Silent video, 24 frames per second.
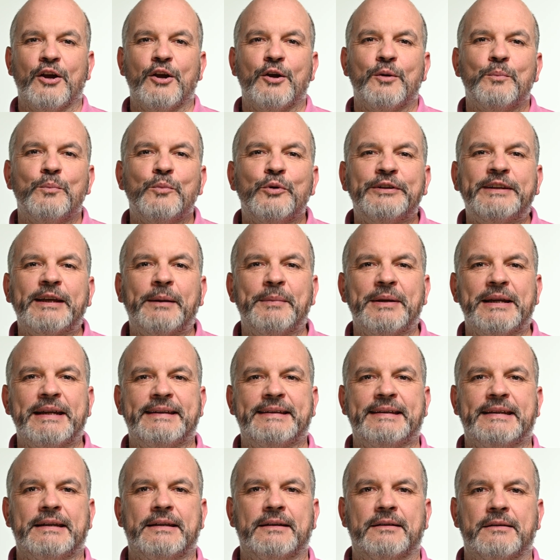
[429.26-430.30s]

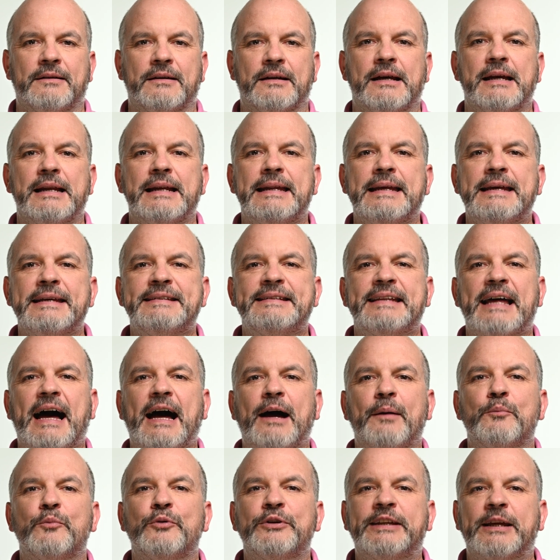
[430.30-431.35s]
Mutability. Lists
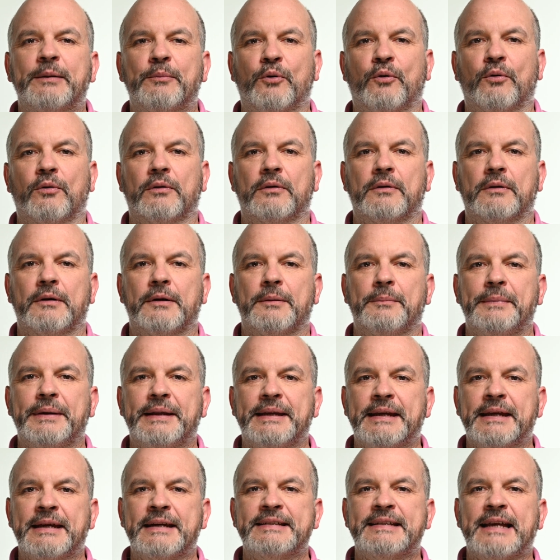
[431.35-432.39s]
are mutable,
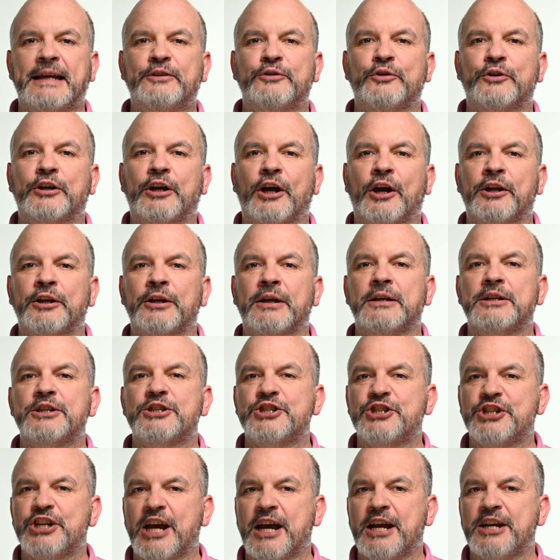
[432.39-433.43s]
meaning that you can
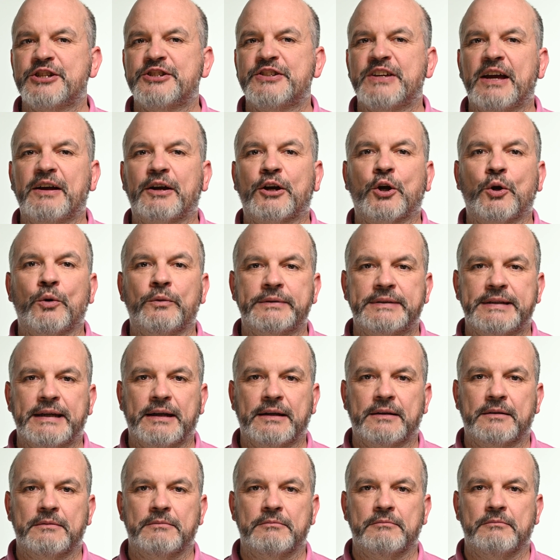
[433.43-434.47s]
change their
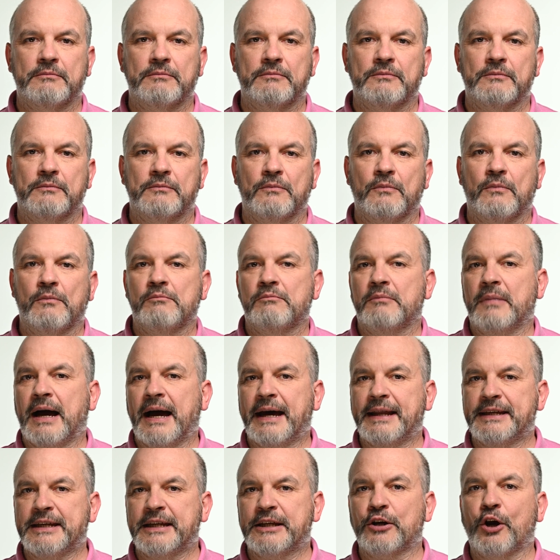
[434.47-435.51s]
content,
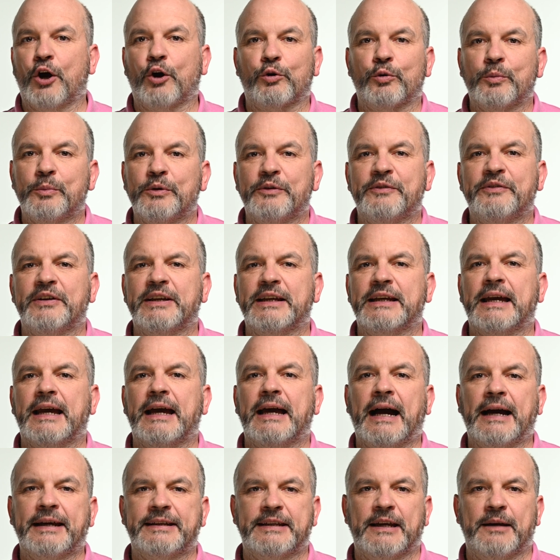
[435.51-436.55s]
adding or removing
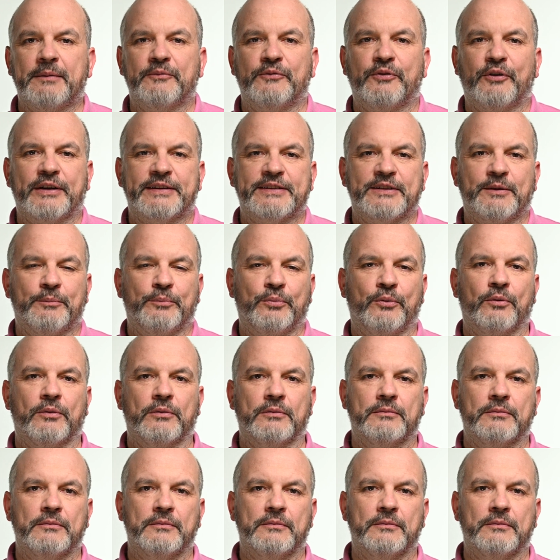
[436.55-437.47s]
items, for example.